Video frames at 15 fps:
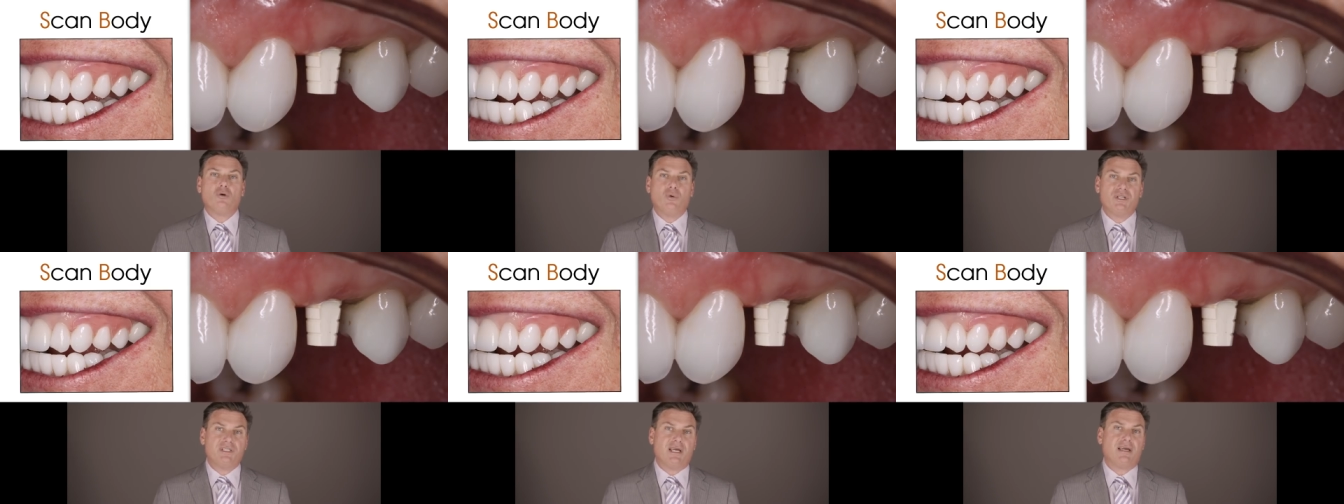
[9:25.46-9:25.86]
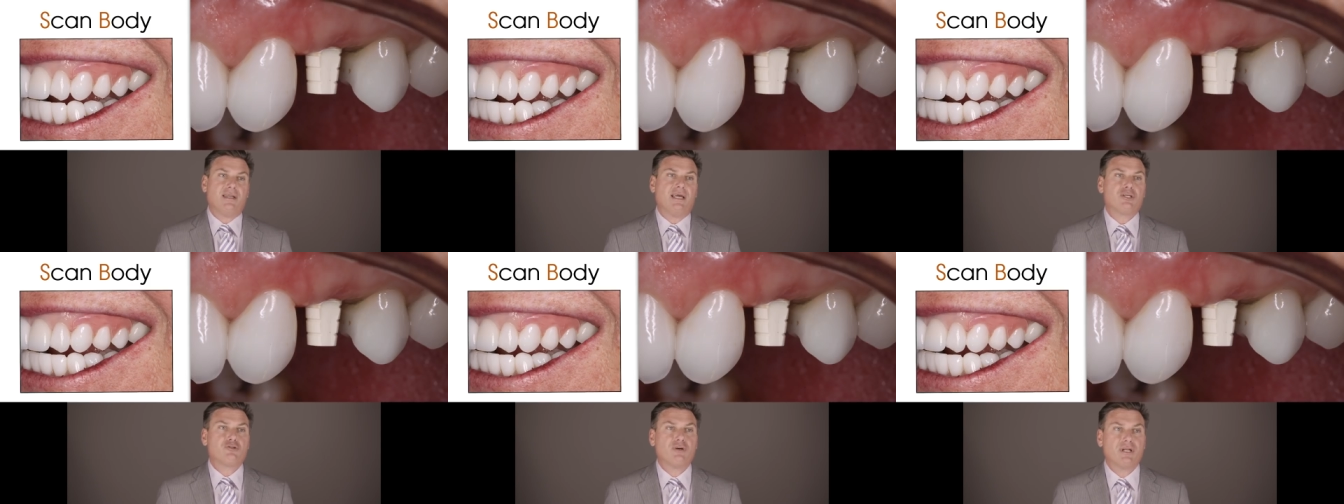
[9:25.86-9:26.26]
We take an
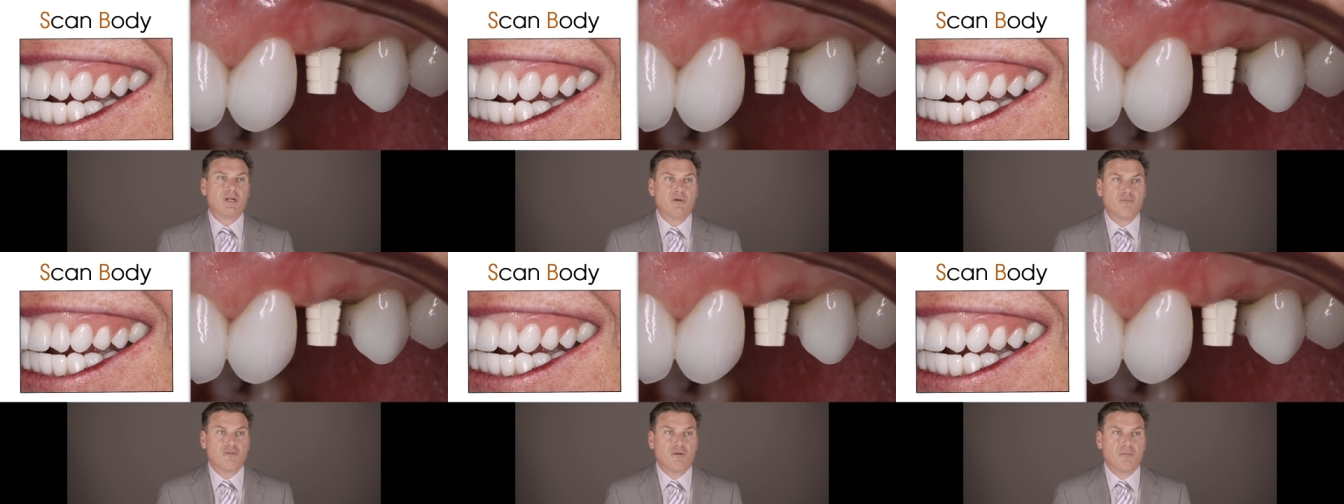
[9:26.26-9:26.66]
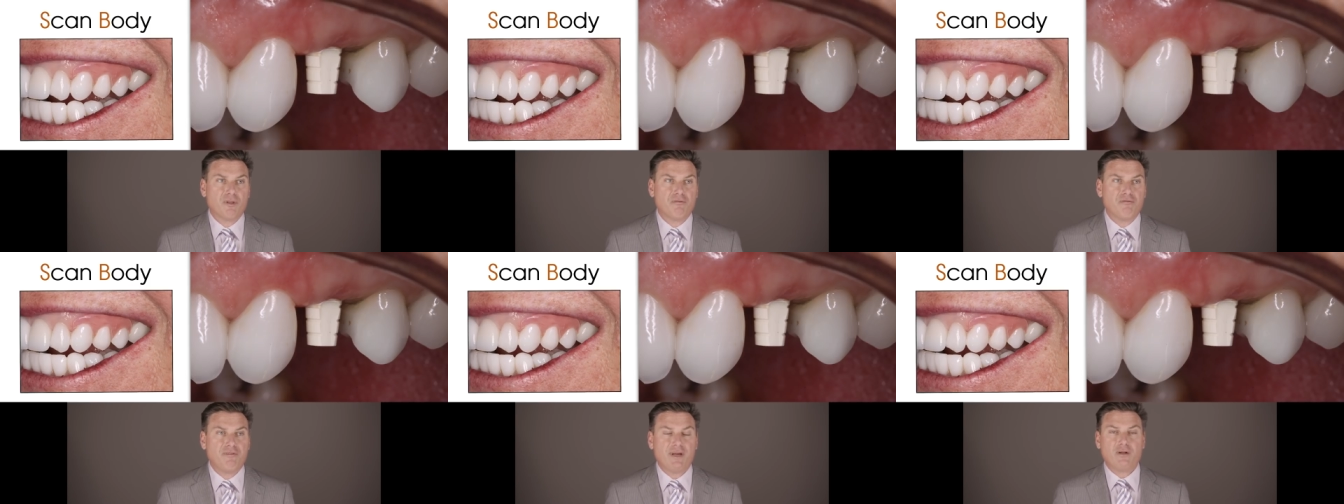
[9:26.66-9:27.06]
x-ray to confirm
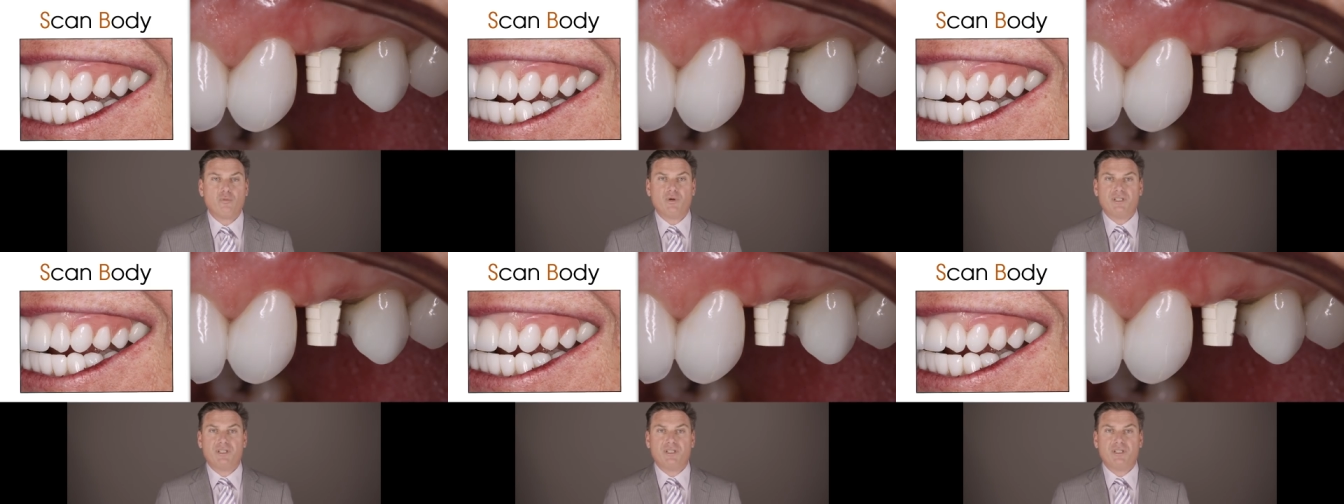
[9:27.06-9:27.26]
the fit.